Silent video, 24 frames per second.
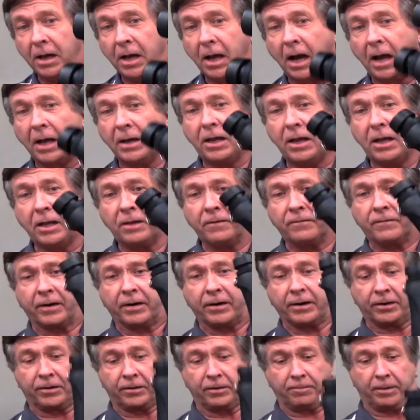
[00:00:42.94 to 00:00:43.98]
another
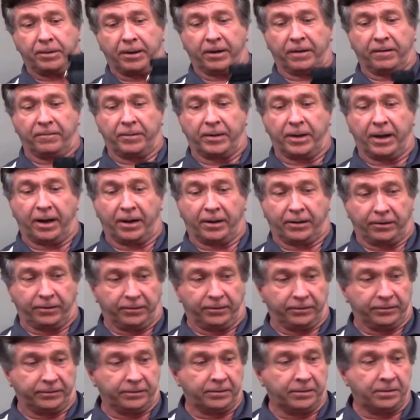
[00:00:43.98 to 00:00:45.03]
very good pair of
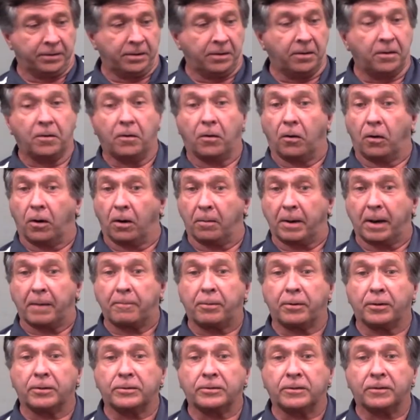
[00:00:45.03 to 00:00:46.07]
binoculars. Or my
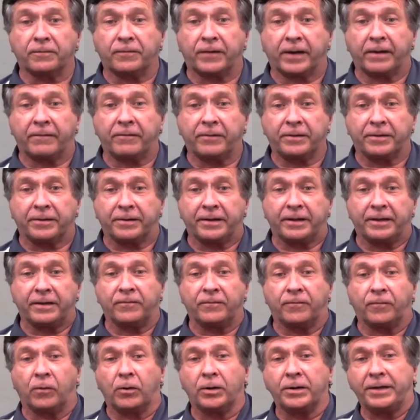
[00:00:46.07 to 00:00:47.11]
personal favorite,
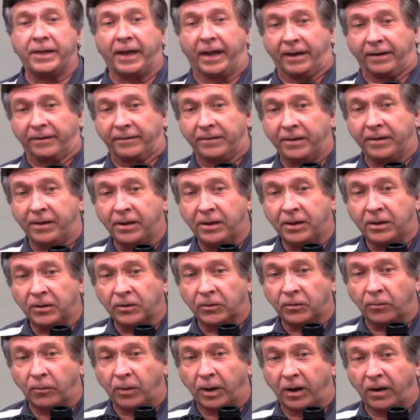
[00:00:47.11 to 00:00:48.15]
these Vortex
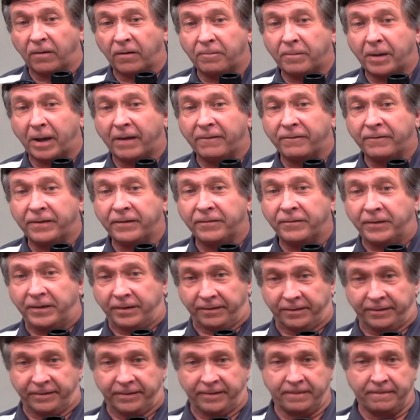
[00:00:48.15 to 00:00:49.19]

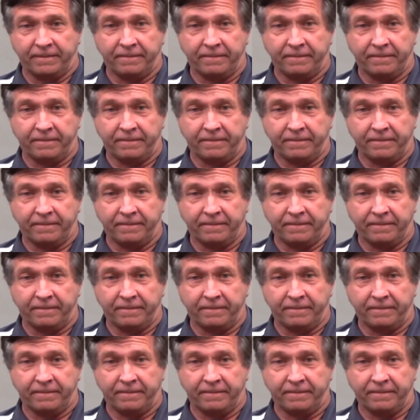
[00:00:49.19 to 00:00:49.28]
12x50s.